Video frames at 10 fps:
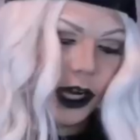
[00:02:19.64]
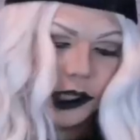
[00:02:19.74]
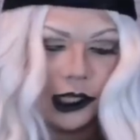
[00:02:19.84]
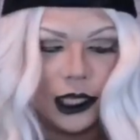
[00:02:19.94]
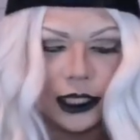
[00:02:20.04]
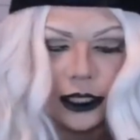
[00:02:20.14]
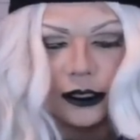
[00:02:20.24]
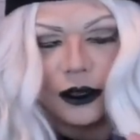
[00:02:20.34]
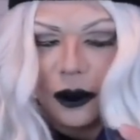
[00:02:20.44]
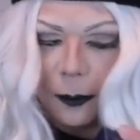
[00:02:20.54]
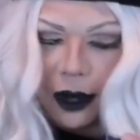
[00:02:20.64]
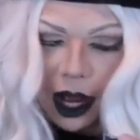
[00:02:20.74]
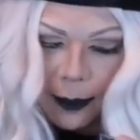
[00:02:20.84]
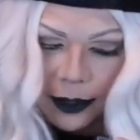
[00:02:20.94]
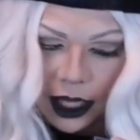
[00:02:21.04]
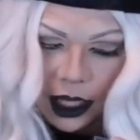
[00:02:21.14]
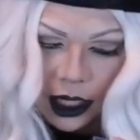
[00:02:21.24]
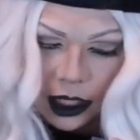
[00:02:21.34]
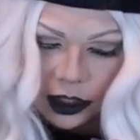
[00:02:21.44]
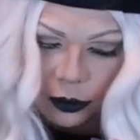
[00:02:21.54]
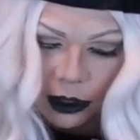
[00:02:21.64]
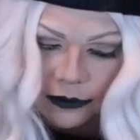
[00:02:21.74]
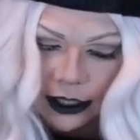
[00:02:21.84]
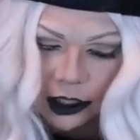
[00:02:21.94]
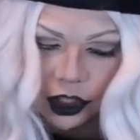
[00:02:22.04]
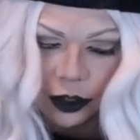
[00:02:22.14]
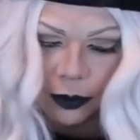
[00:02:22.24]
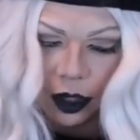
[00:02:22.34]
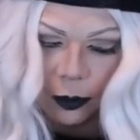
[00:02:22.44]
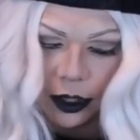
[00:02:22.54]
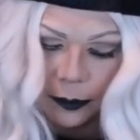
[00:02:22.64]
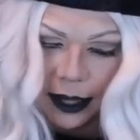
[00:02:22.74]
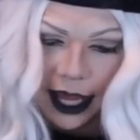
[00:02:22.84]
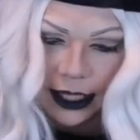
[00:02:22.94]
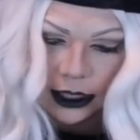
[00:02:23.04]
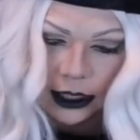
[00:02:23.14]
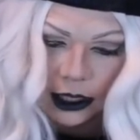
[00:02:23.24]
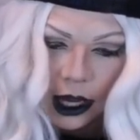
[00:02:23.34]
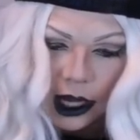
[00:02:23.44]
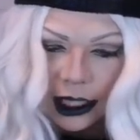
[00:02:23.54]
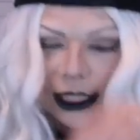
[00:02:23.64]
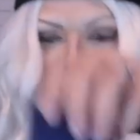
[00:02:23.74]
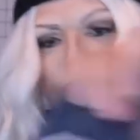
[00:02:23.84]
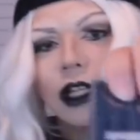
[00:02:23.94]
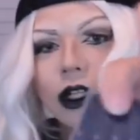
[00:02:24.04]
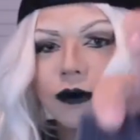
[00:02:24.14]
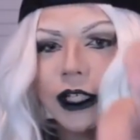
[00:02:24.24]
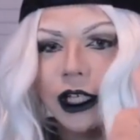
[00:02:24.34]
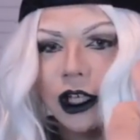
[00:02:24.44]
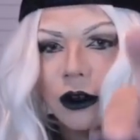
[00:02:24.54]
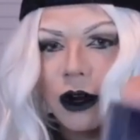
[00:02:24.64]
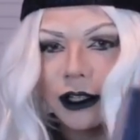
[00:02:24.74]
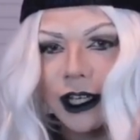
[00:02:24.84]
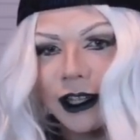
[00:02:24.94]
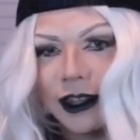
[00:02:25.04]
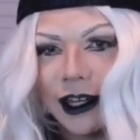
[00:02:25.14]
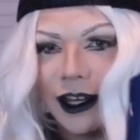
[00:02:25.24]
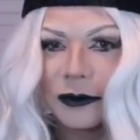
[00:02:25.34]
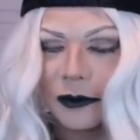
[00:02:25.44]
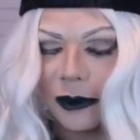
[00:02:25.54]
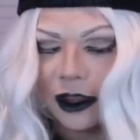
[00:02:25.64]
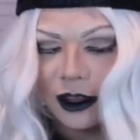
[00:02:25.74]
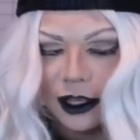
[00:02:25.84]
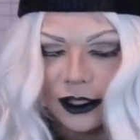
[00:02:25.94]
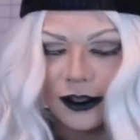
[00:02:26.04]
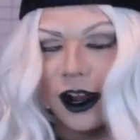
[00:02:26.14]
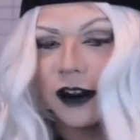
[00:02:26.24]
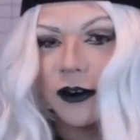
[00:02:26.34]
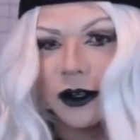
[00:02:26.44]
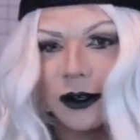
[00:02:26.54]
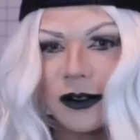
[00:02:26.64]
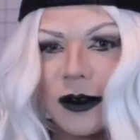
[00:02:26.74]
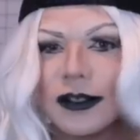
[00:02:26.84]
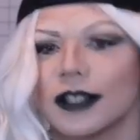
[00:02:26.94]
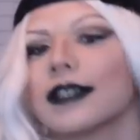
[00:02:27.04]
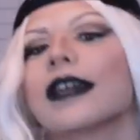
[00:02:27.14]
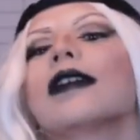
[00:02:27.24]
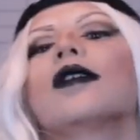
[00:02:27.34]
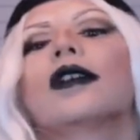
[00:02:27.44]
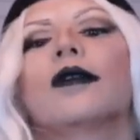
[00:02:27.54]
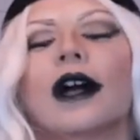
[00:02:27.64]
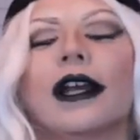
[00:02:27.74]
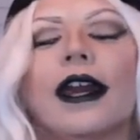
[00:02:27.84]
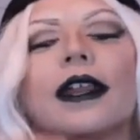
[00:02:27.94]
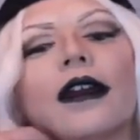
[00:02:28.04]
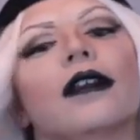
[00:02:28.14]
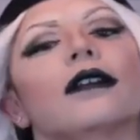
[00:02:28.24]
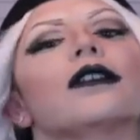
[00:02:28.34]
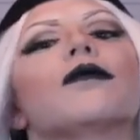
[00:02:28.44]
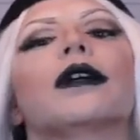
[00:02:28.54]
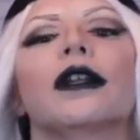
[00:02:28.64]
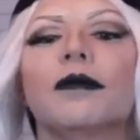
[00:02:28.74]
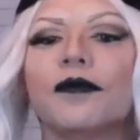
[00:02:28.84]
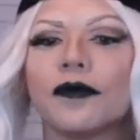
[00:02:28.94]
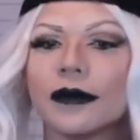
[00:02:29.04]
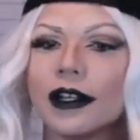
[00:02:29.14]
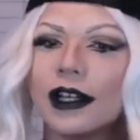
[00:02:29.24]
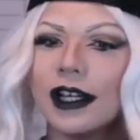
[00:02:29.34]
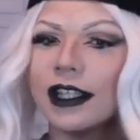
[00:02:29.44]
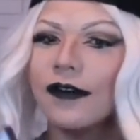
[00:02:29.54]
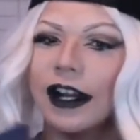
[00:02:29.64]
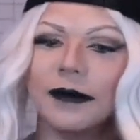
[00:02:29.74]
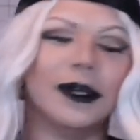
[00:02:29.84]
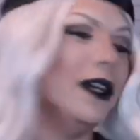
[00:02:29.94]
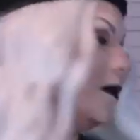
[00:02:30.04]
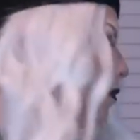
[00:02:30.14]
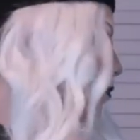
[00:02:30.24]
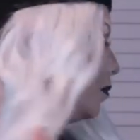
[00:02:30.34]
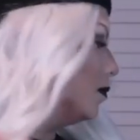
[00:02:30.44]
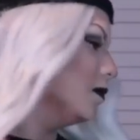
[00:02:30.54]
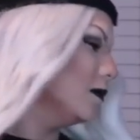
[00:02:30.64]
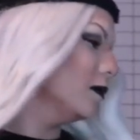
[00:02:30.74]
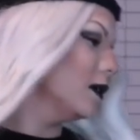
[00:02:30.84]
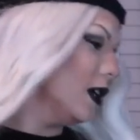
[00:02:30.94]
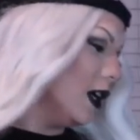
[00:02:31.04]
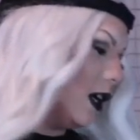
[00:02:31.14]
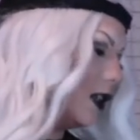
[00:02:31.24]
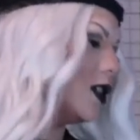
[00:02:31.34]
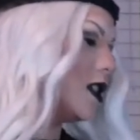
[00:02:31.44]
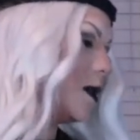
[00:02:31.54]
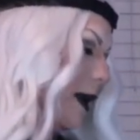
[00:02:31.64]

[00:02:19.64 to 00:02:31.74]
I got this Poppin 12 signature ballpoint pens because I thought they looked really cute on like the stock photo. So I was just like, you know, gotta get it. It's really, it's very me. Just